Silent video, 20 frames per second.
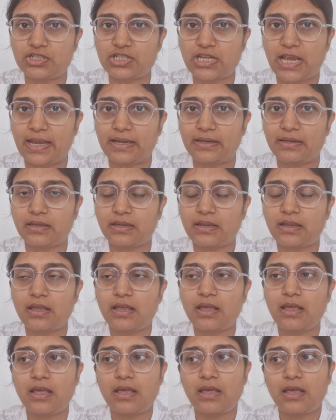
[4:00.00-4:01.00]
the chant,
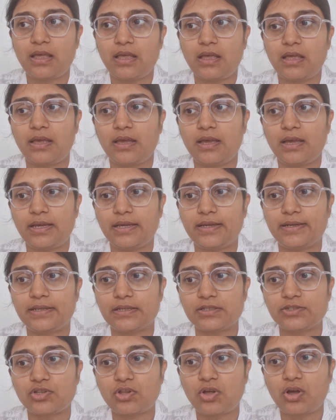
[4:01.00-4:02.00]
it
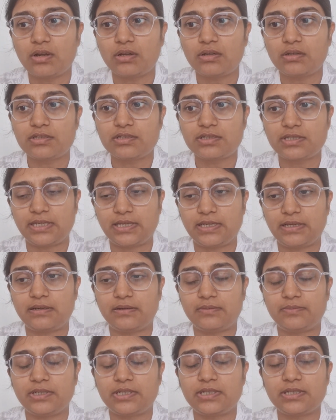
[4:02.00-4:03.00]
does not stick.
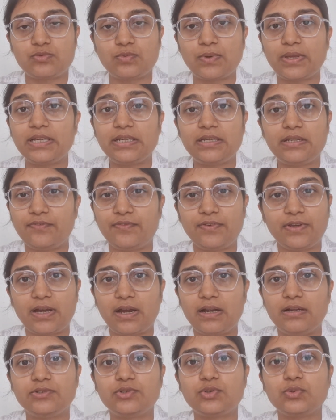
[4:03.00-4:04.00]
It is very
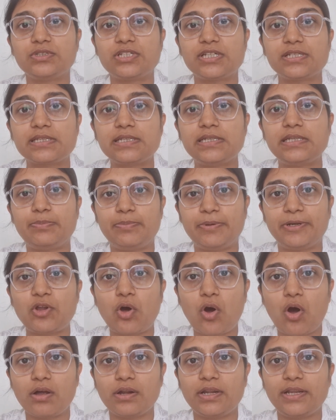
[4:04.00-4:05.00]
difficult to just keep
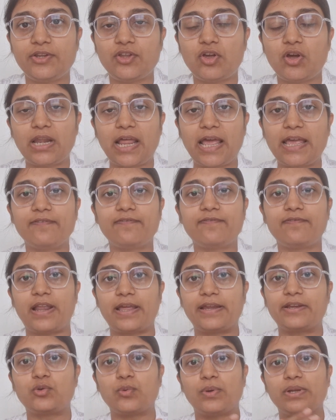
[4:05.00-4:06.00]
it on in your life
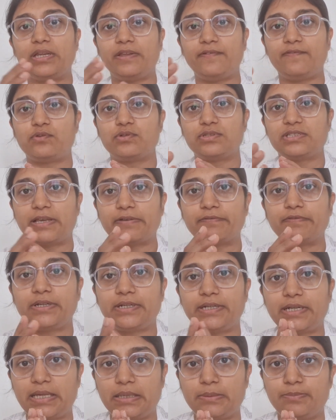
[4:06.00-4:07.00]
like
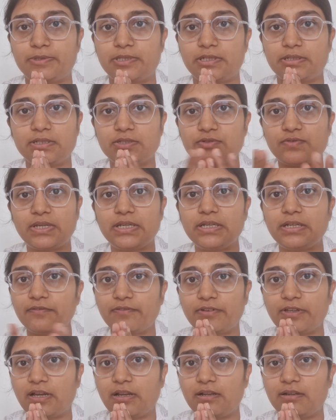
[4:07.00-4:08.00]
24/7 types. It is very
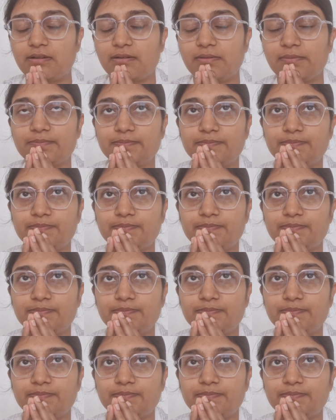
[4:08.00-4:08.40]
difficult.